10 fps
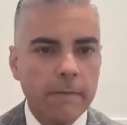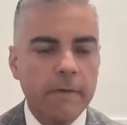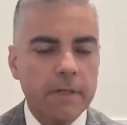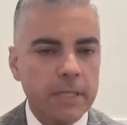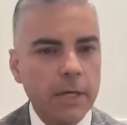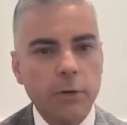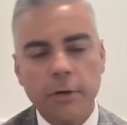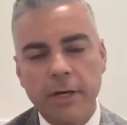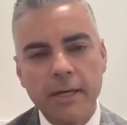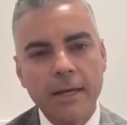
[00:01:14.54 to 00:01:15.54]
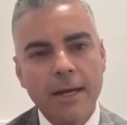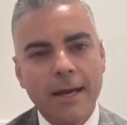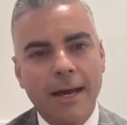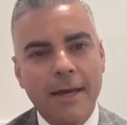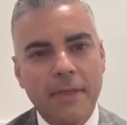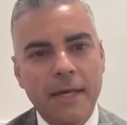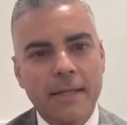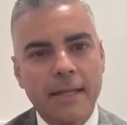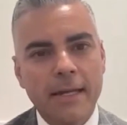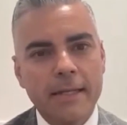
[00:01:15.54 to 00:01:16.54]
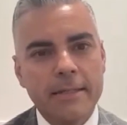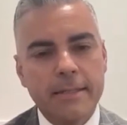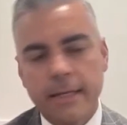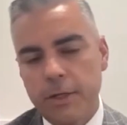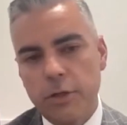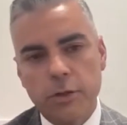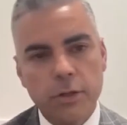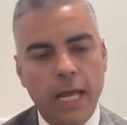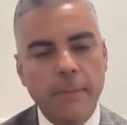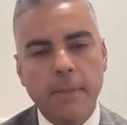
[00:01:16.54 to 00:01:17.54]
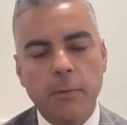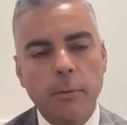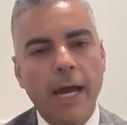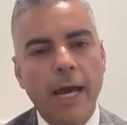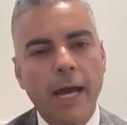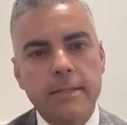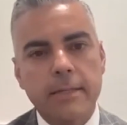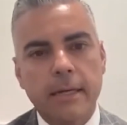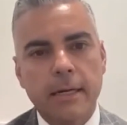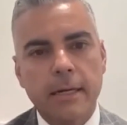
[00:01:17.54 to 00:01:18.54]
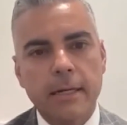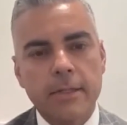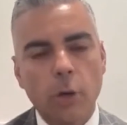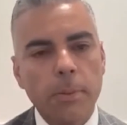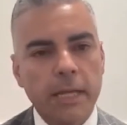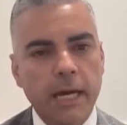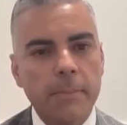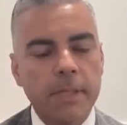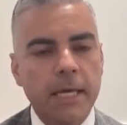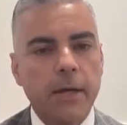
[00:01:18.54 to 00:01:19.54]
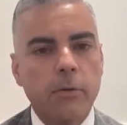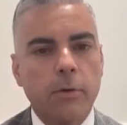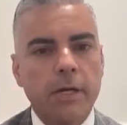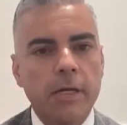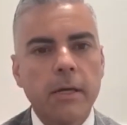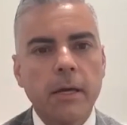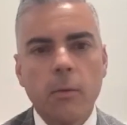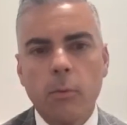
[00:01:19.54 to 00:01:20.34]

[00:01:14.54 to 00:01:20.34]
of this inquiry. I think that it's you named it right. It's opening up the inquiry.